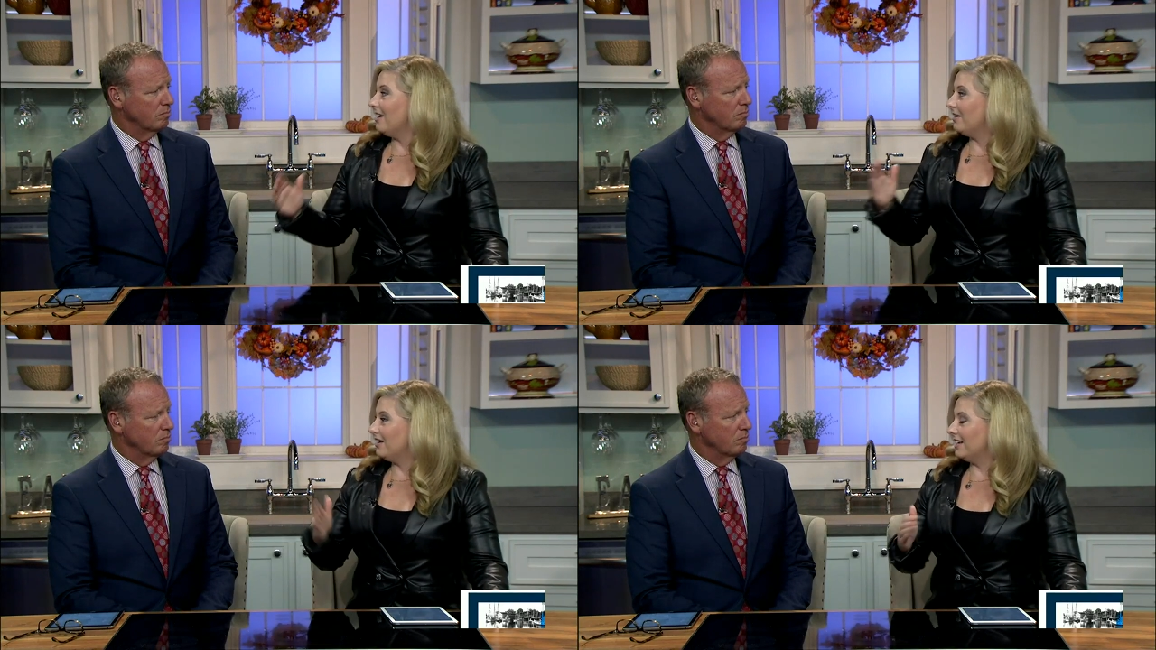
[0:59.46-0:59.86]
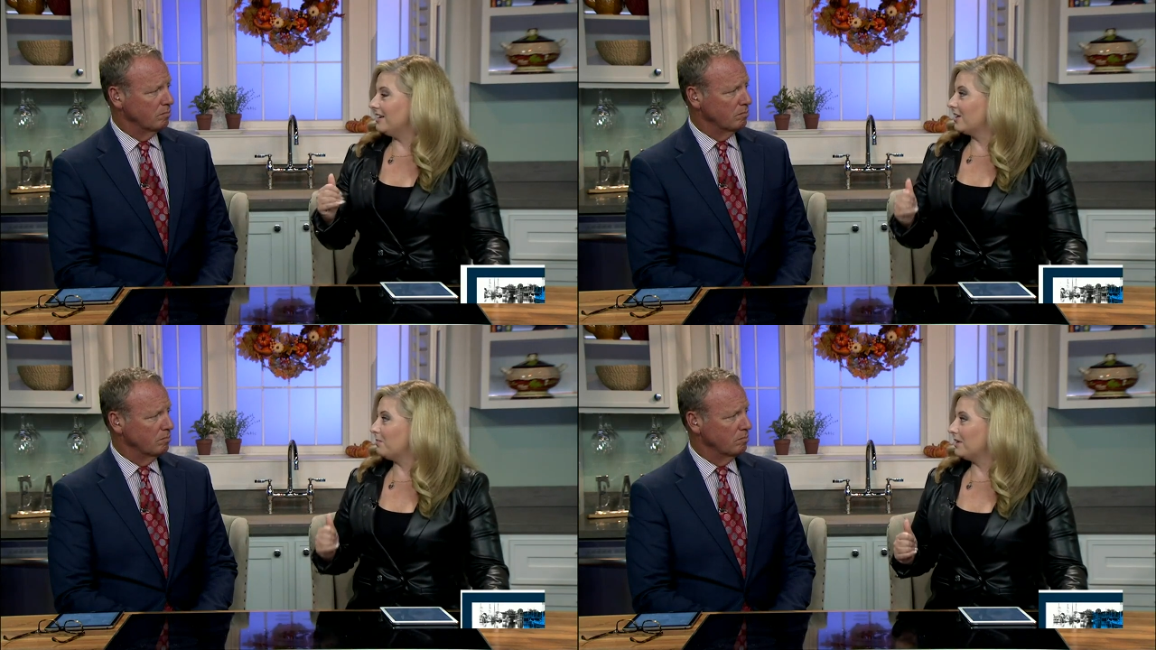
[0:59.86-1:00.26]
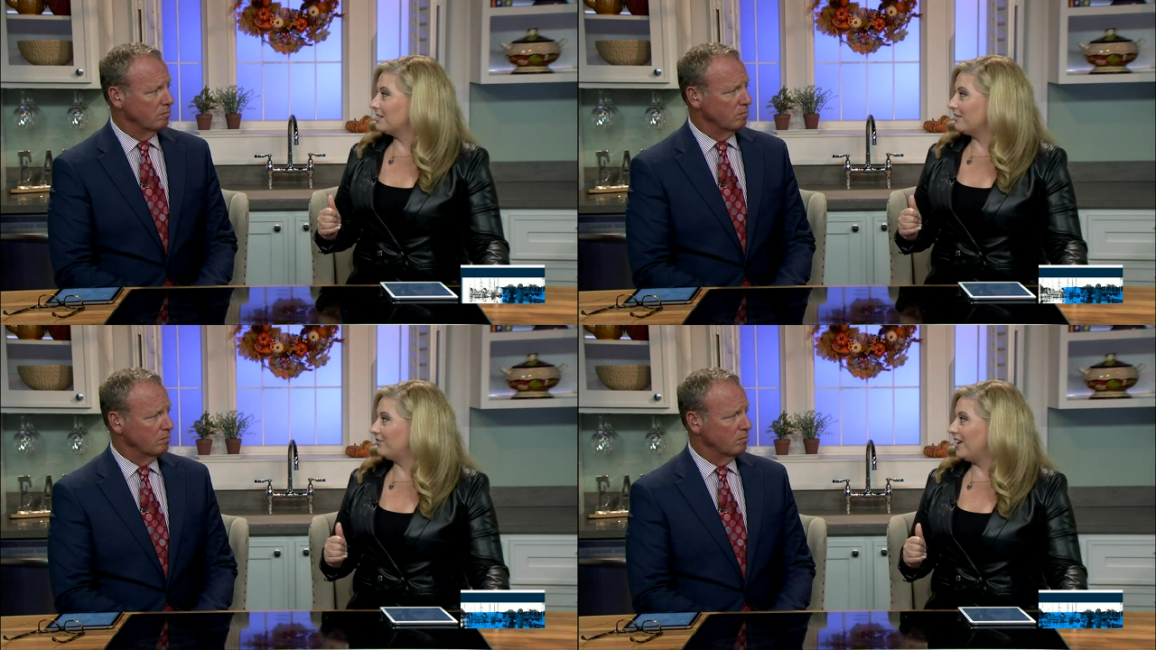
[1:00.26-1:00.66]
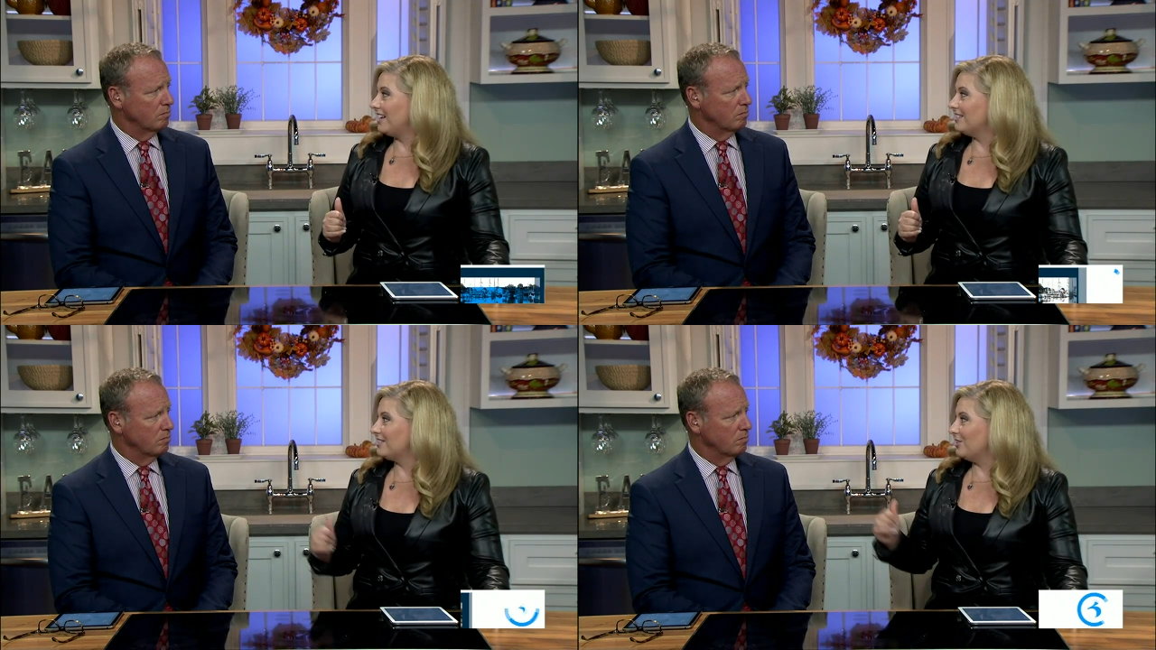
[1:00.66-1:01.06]
Speaker 1: Helena could bring some
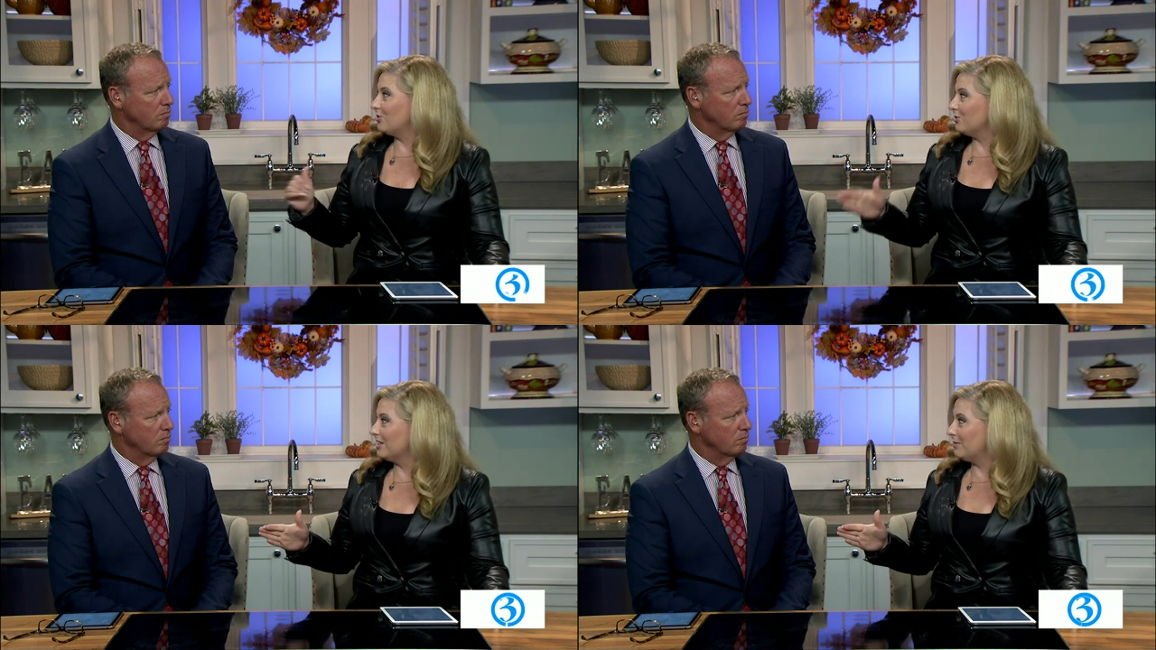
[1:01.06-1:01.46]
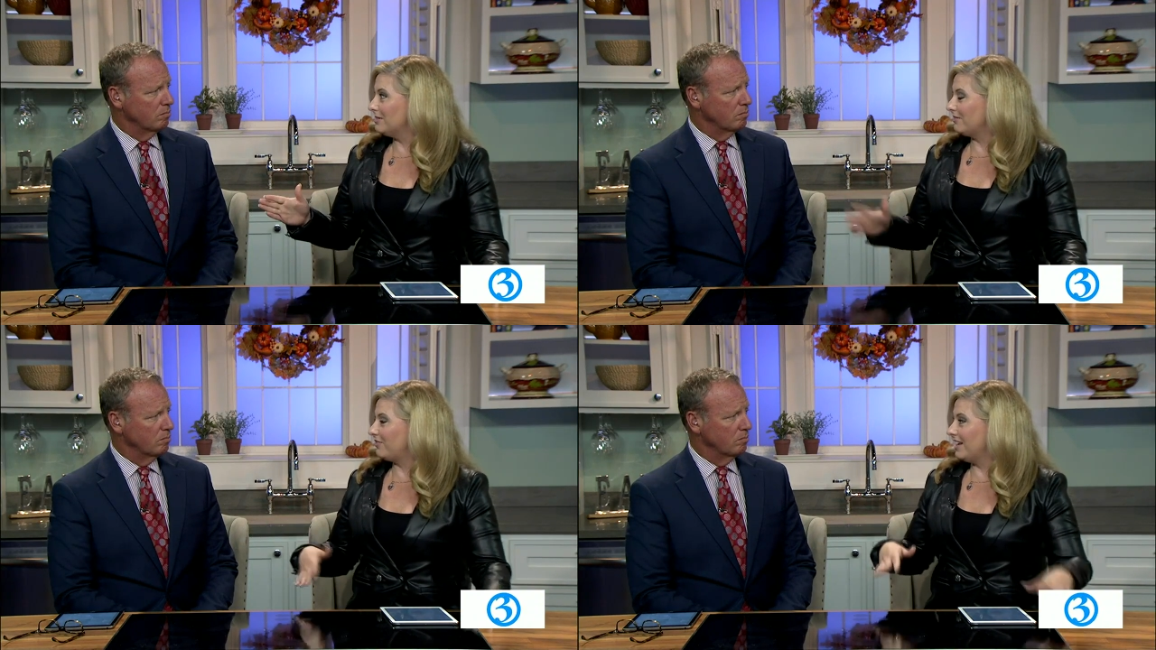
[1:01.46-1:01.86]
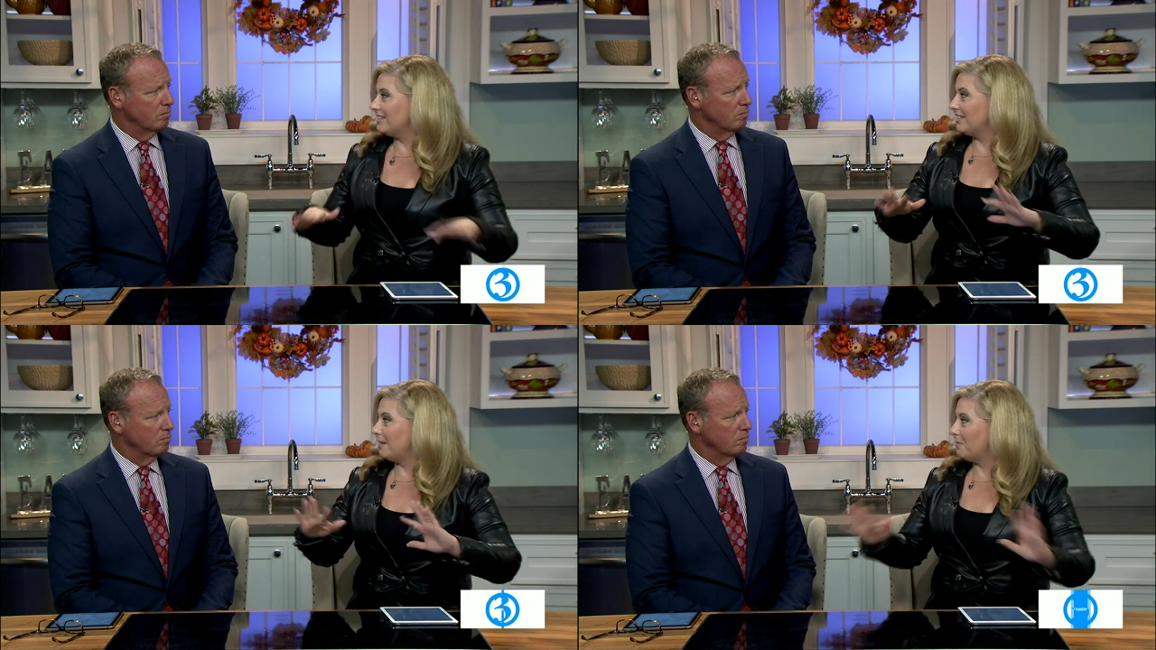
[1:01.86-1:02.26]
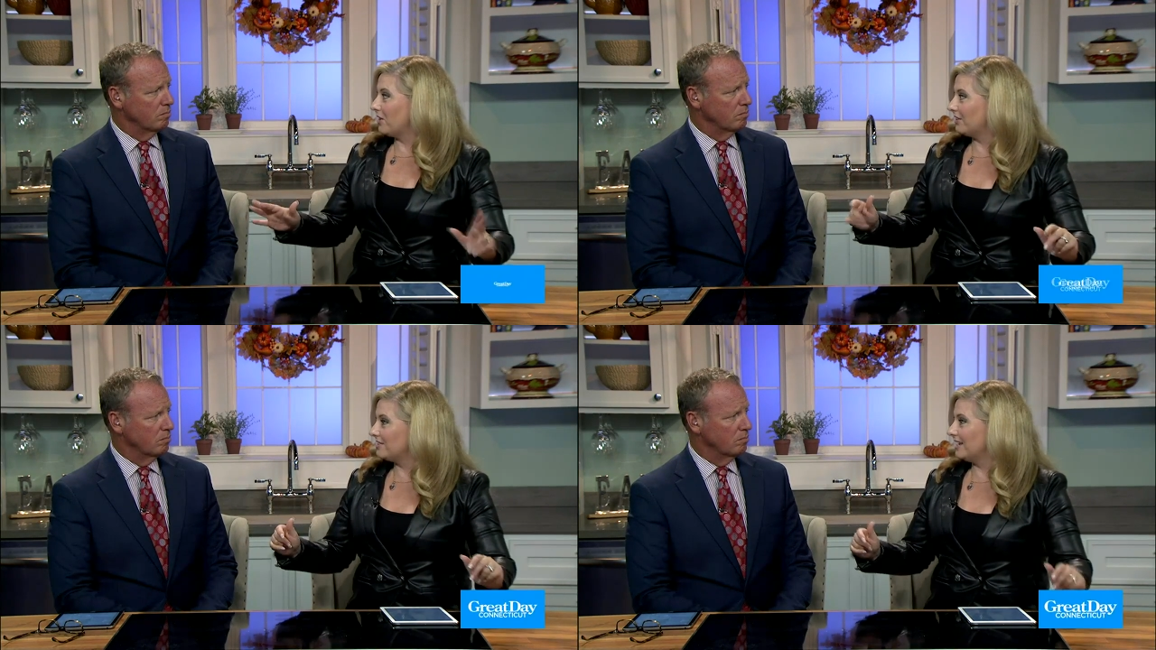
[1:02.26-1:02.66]
friends and Julian could bring some friends and they bought
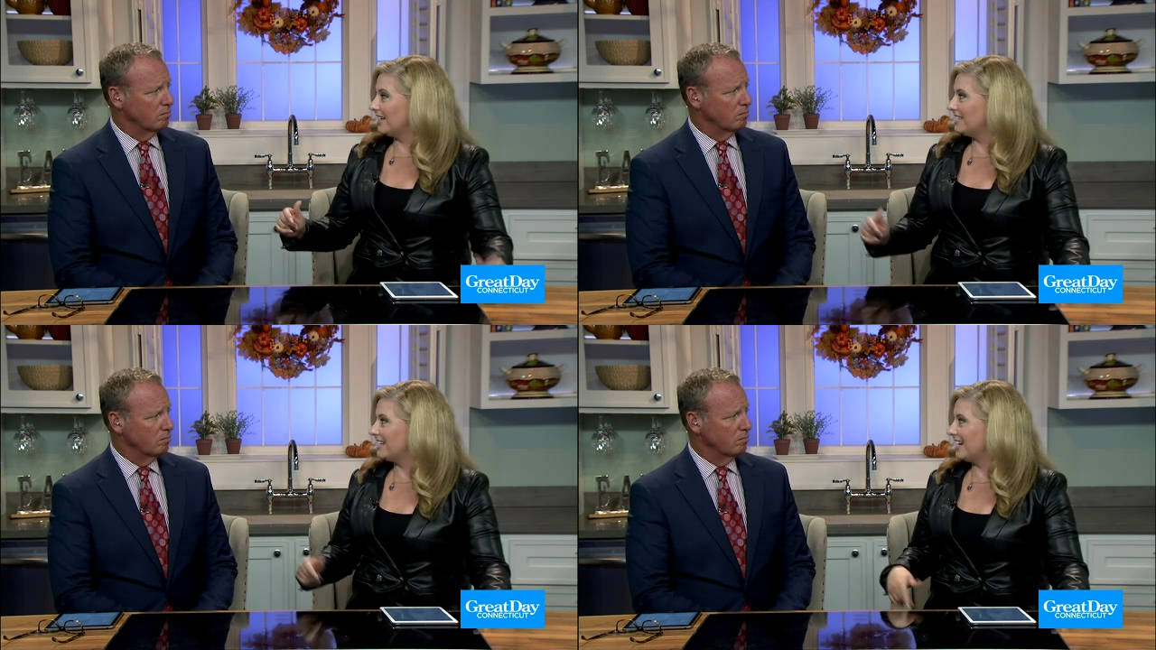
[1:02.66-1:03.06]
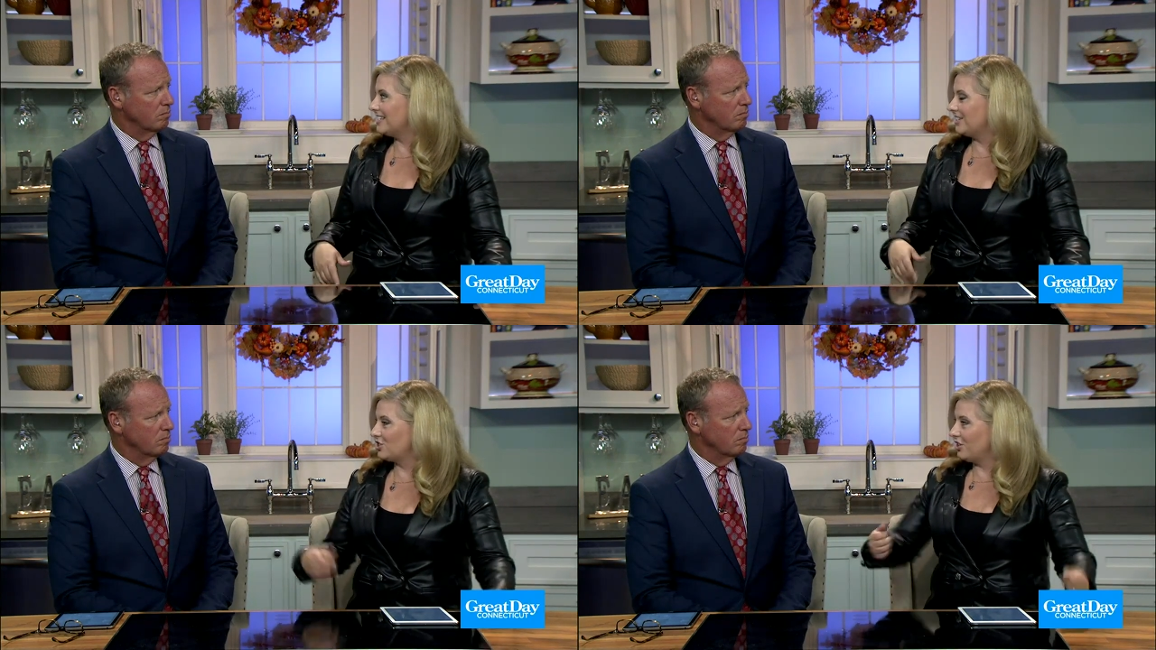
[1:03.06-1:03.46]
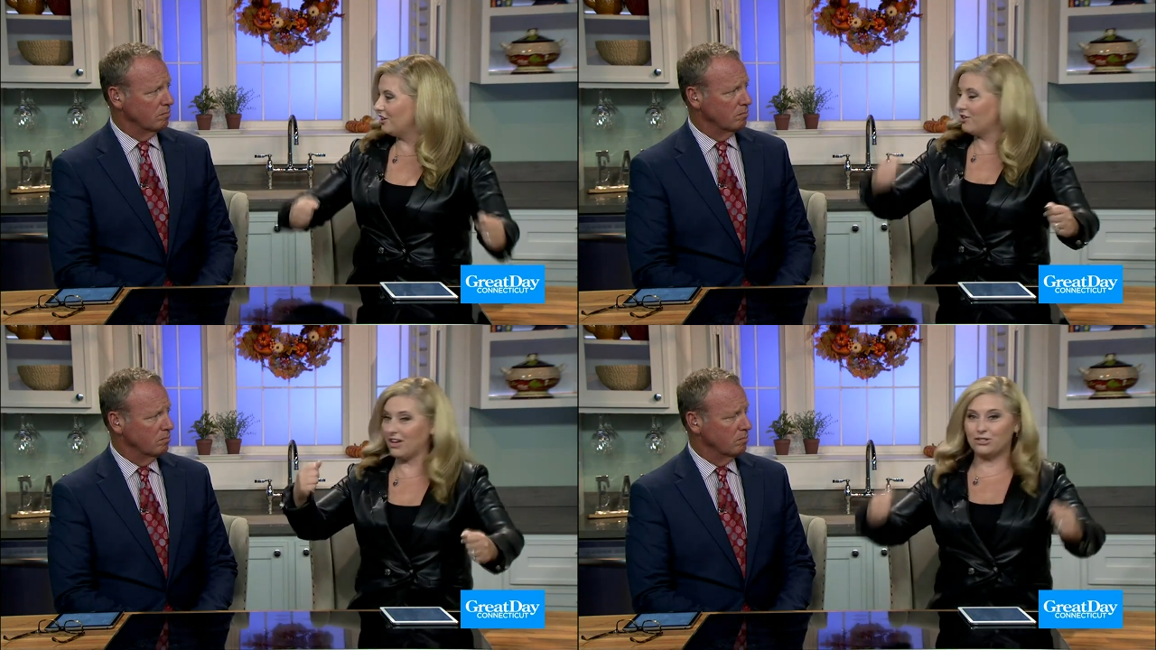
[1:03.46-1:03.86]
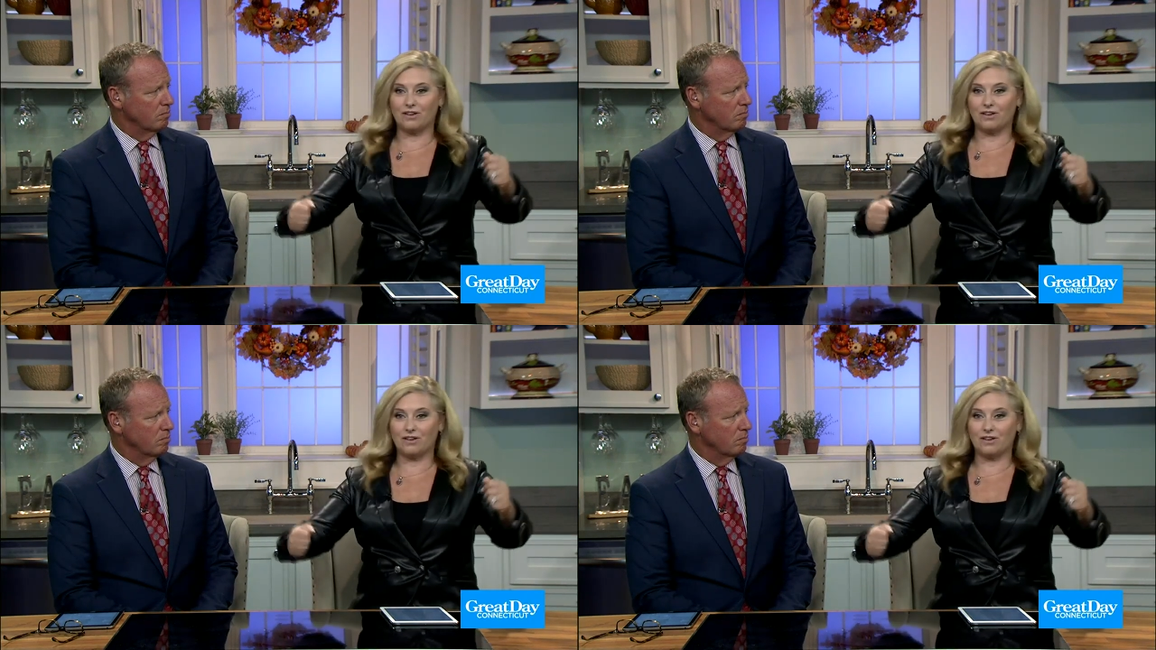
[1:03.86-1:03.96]
their tickets and I said, sure, okay, so I